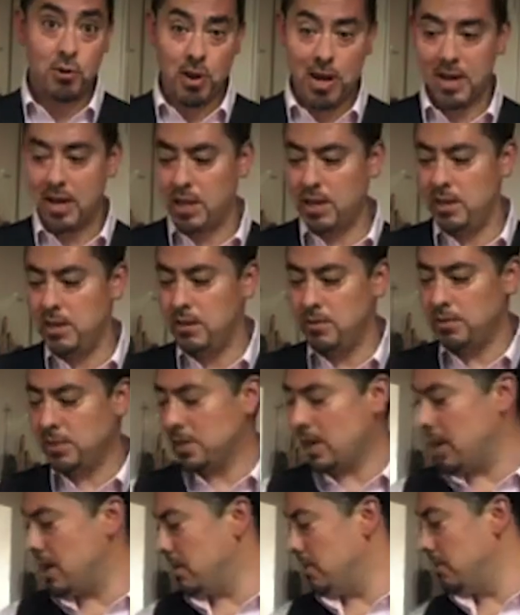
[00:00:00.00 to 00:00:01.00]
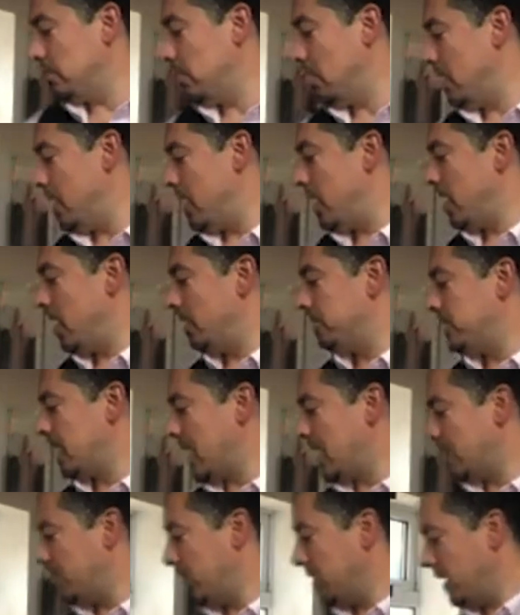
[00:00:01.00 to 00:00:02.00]
create a new style of
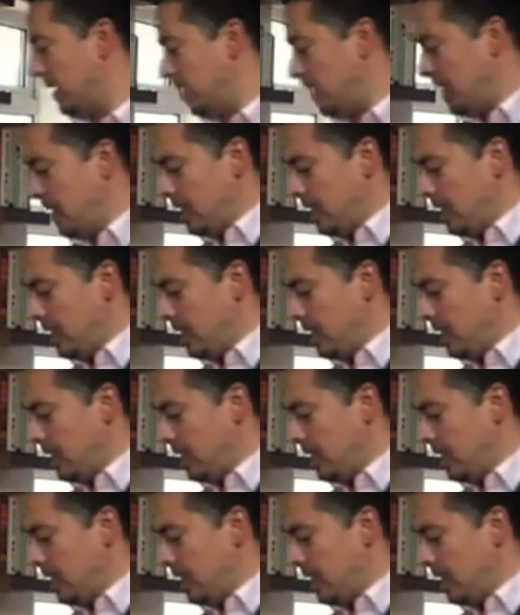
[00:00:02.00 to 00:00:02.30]
daiquiri.